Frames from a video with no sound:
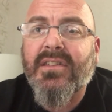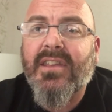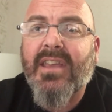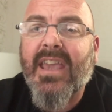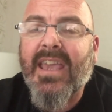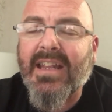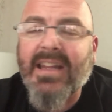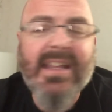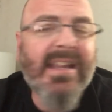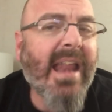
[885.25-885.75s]

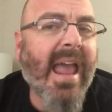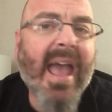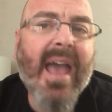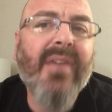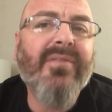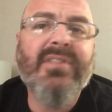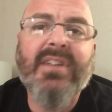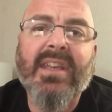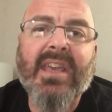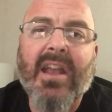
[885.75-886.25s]
He didn't
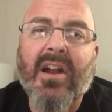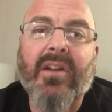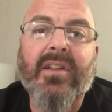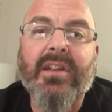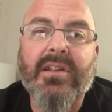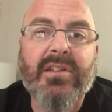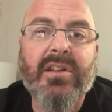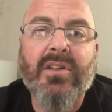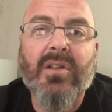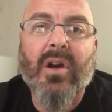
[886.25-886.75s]
have to care
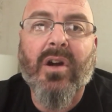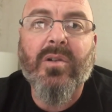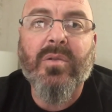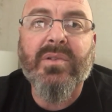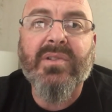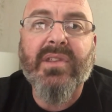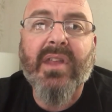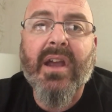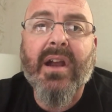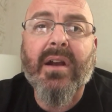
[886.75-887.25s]
that the dog
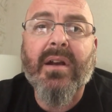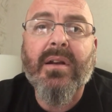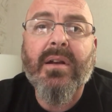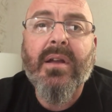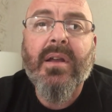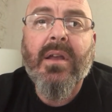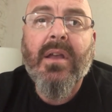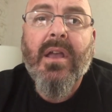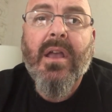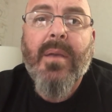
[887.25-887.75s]
was there.
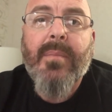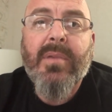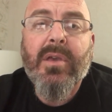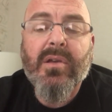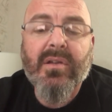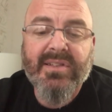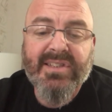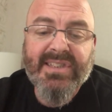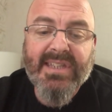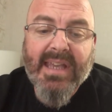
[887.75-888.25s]

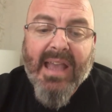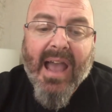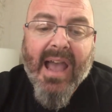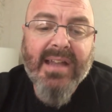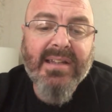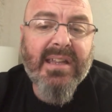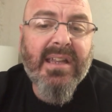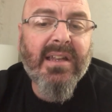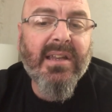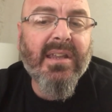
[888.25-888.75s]
Because, see, I
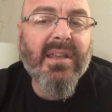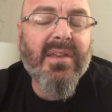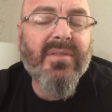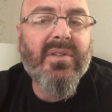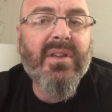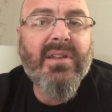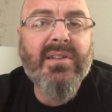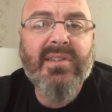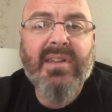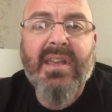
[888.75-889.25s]
didn't give
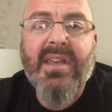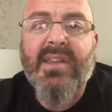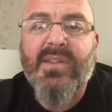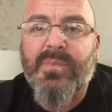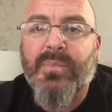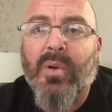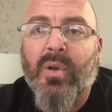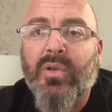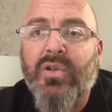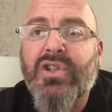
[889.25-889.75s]
in to his
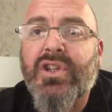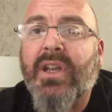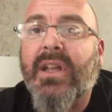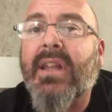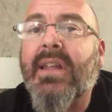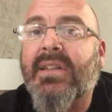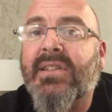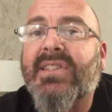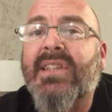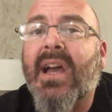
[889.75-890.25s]
bullshit
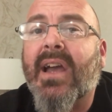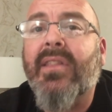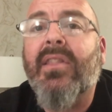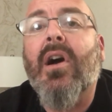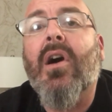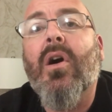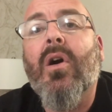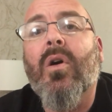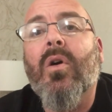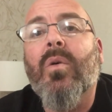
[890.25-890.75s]
inside the
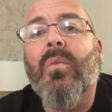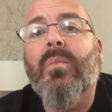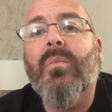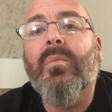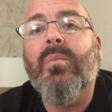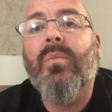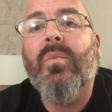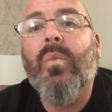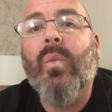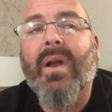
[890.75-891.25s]
home.
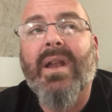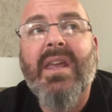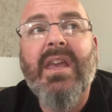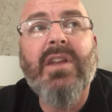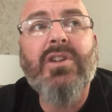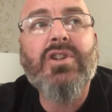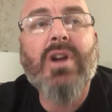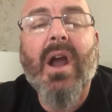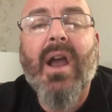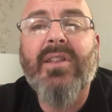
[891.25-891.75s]
When
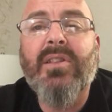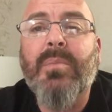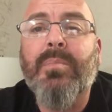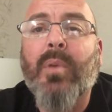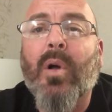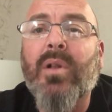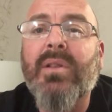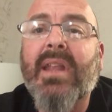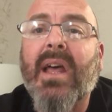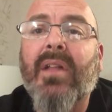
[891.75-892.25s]
he tried to
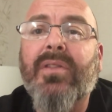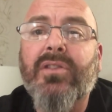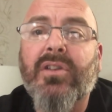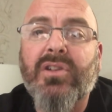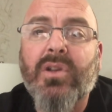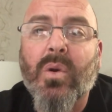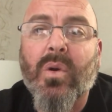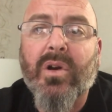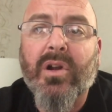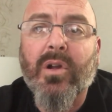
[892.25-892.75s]
bolt out the
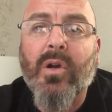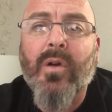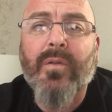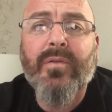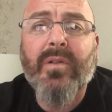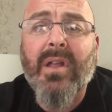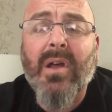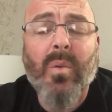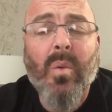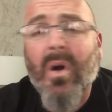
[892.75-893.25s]
door to go
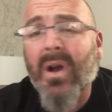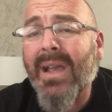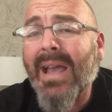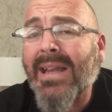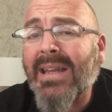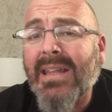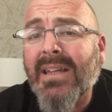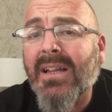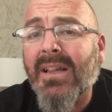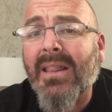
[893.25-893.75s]
for that walk, I
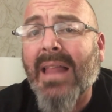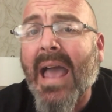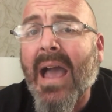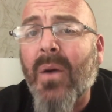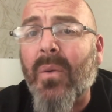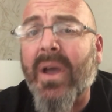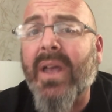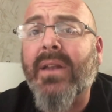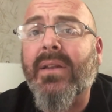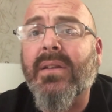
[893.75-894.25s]
didn't
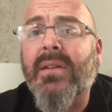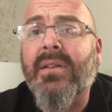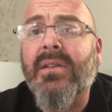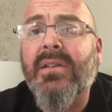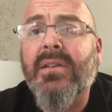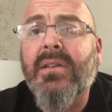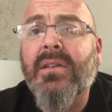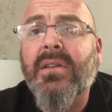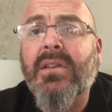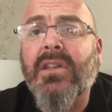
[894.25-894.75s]
allow it.
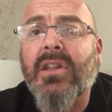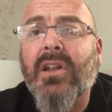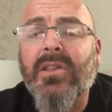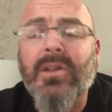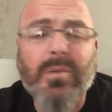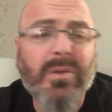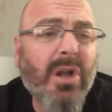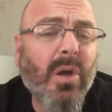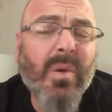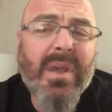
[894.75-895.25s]
You know,
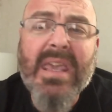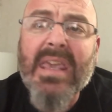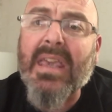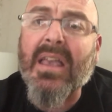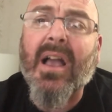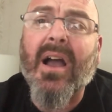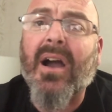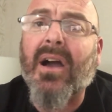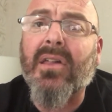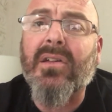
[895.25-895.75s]
there were no
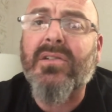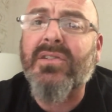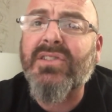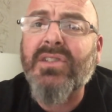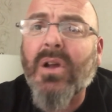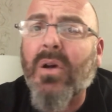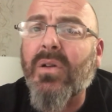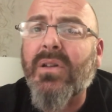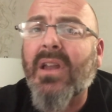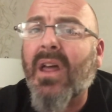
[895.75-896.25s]
e-collars,
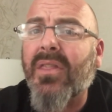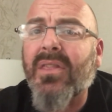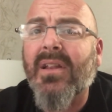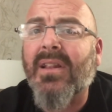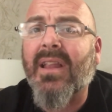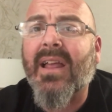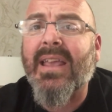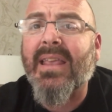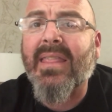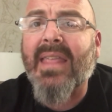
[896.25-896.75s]
no nothing
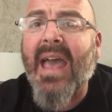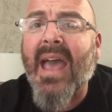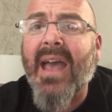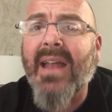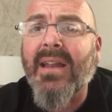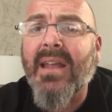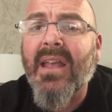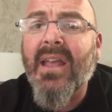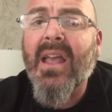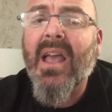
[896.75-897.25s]
like
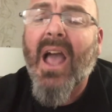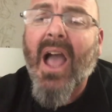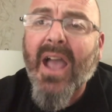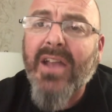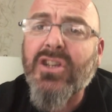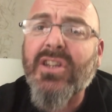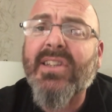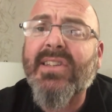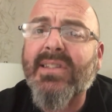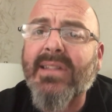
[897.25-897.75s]
that. I
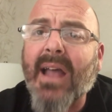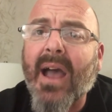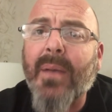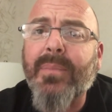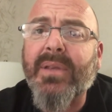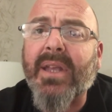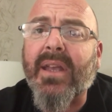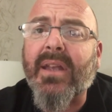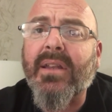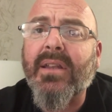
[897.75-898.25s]
just
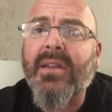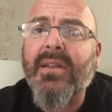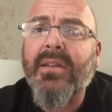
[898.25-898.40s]
stopped it.